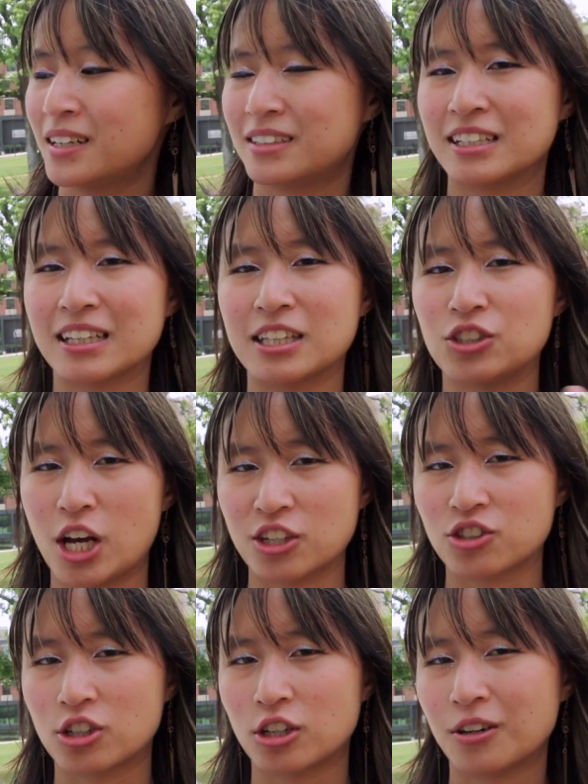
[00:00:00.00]
to get the
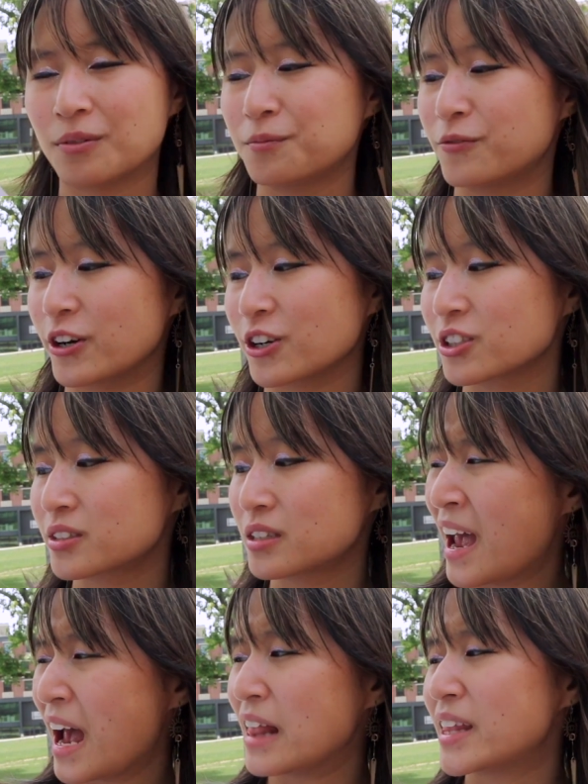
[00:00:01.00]
gesture
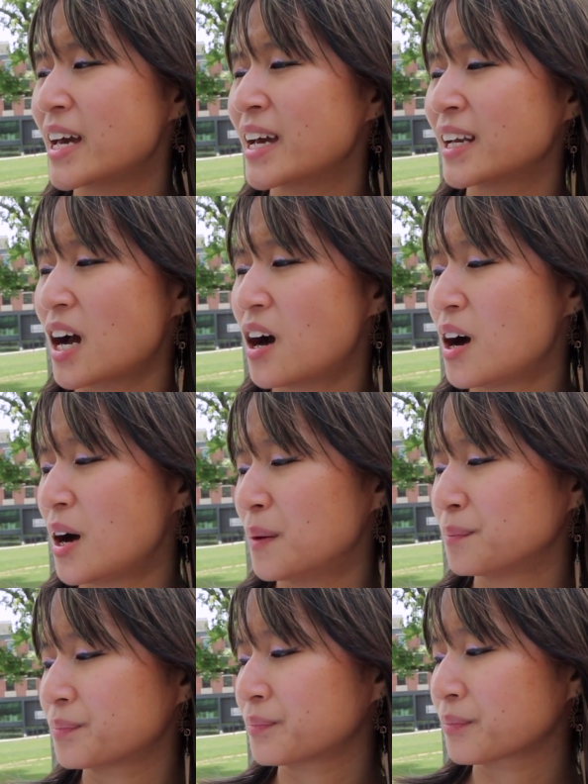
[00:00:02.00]
first. And then
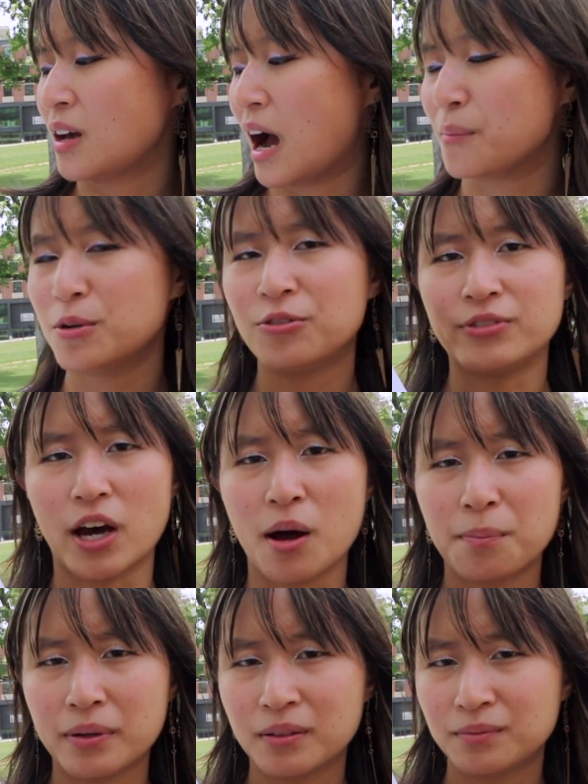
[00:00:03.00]
I moved
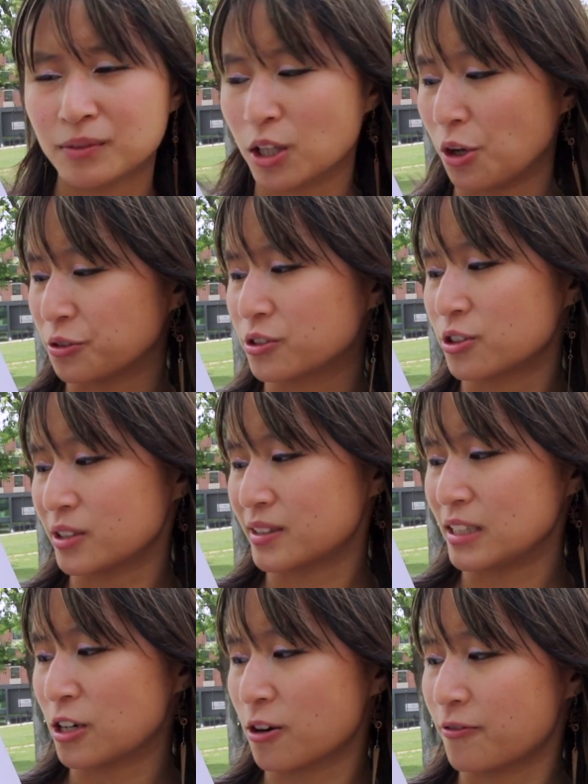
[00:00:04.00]
up closer to
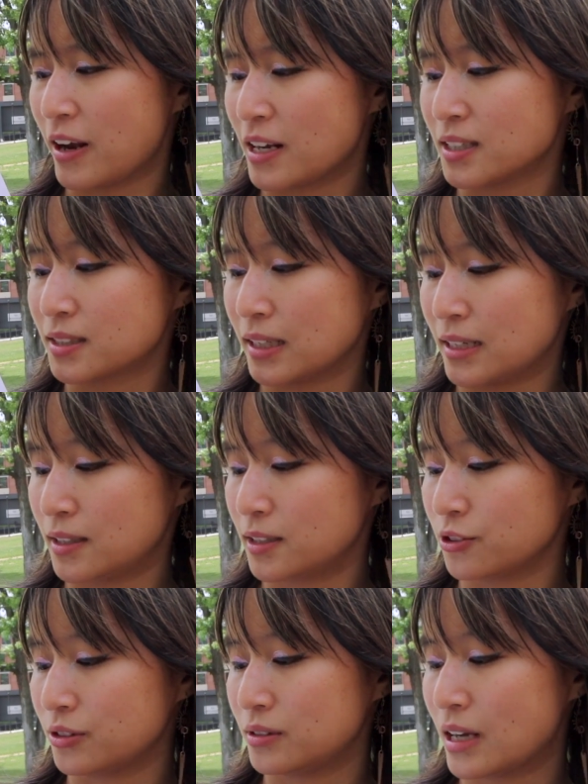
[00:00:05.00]
see her face,
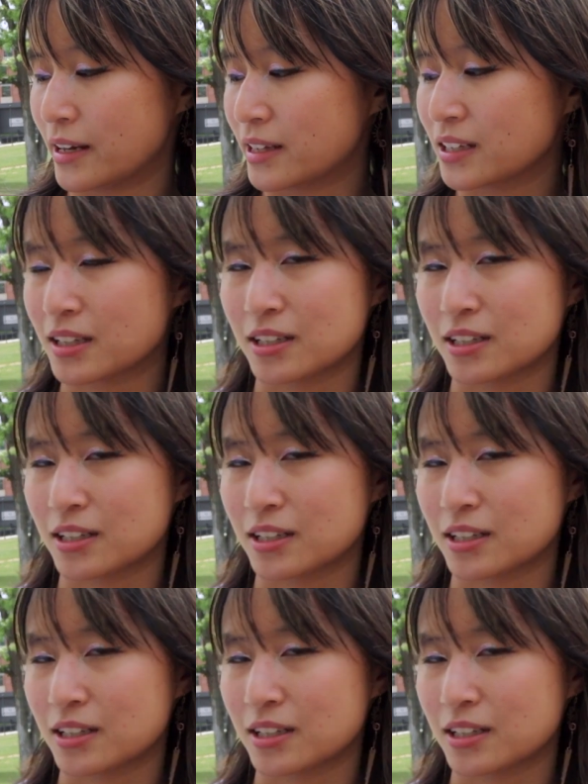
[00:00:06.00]
and I think